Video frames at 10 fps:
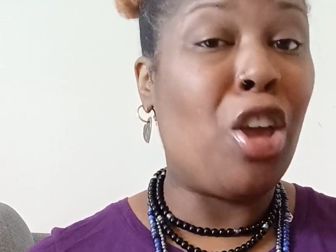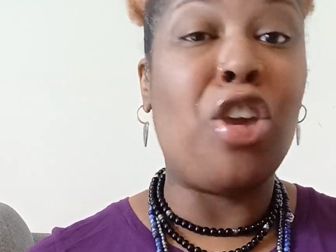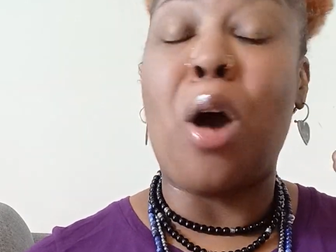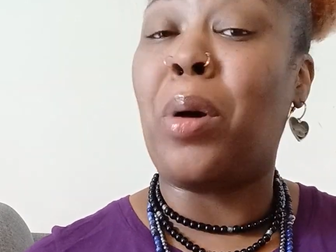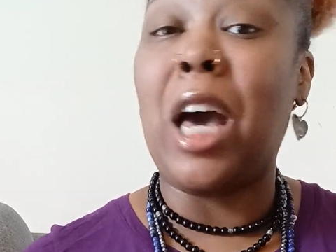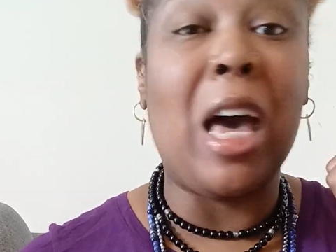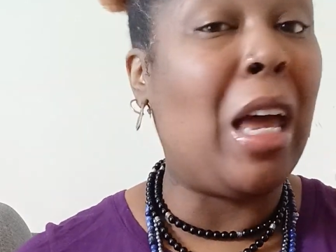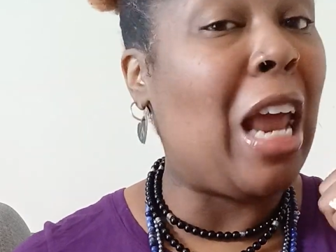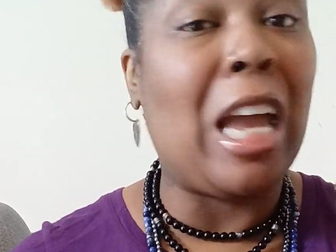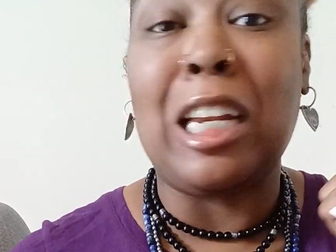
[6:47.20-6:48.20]
Your
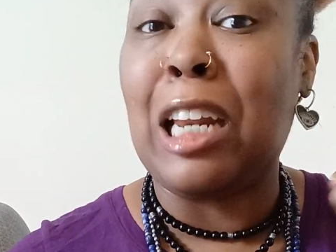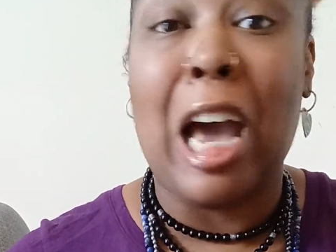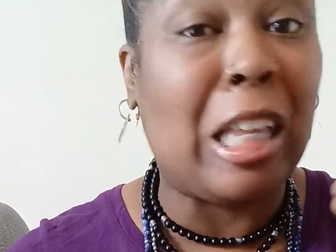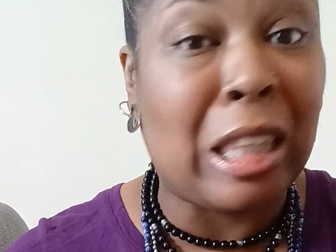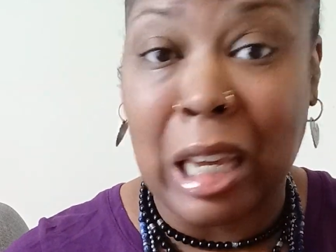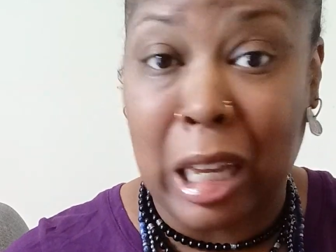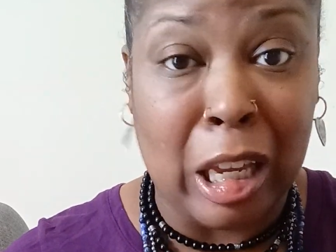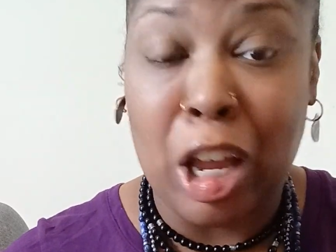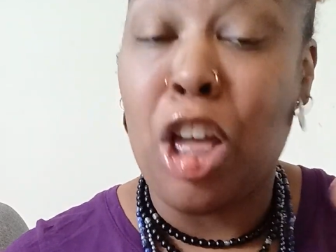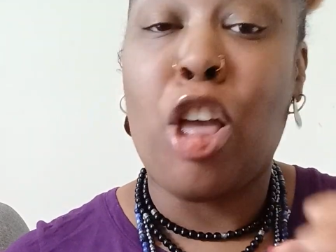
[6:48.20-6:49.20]
gun ain't
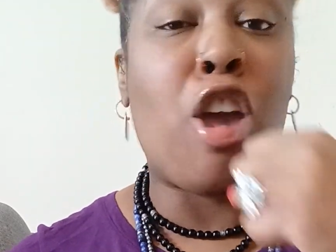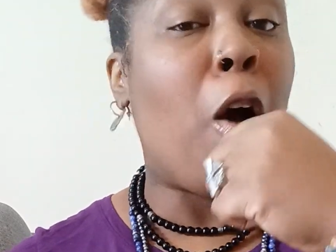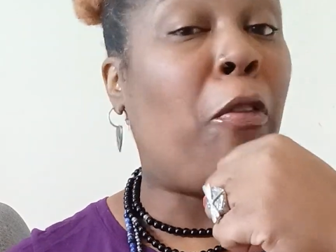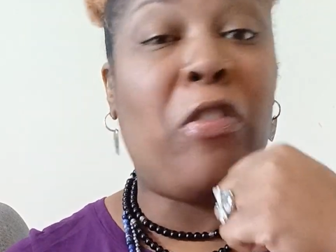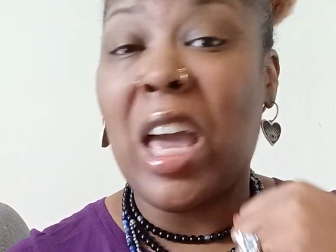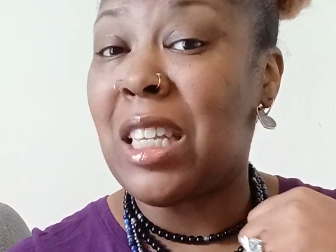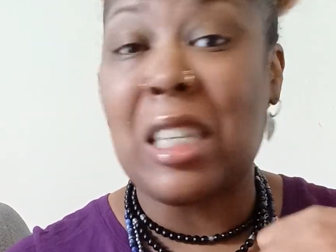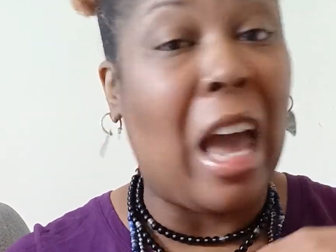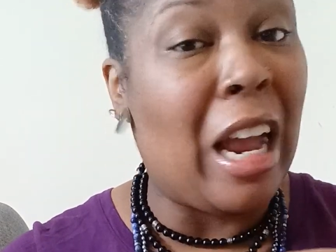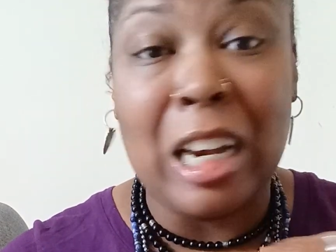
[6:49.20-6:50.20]
nothing. Your
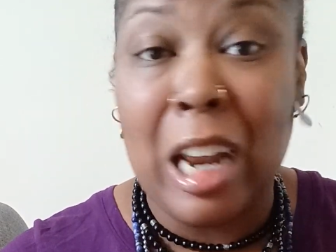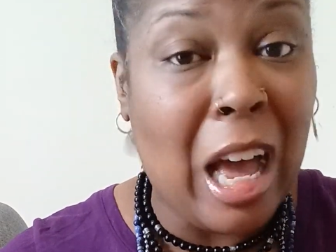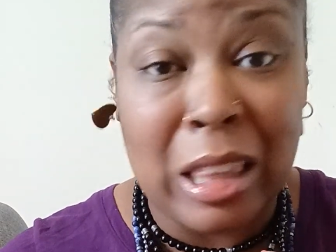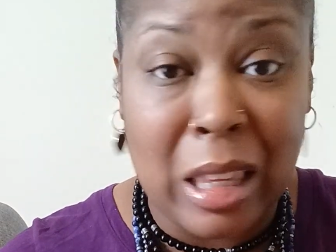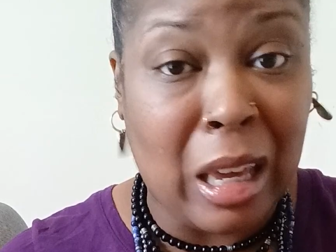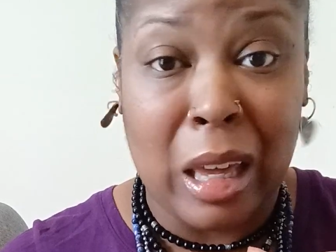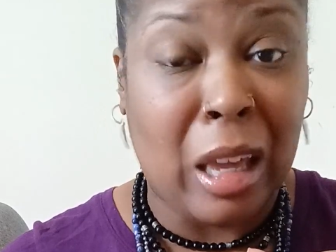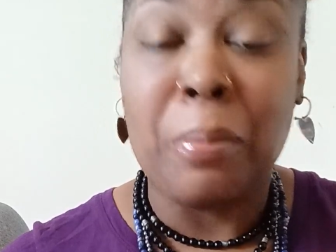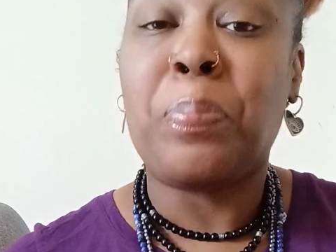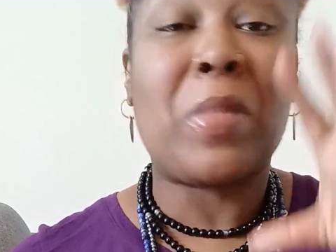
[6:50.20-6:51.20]
fist ain't nothing.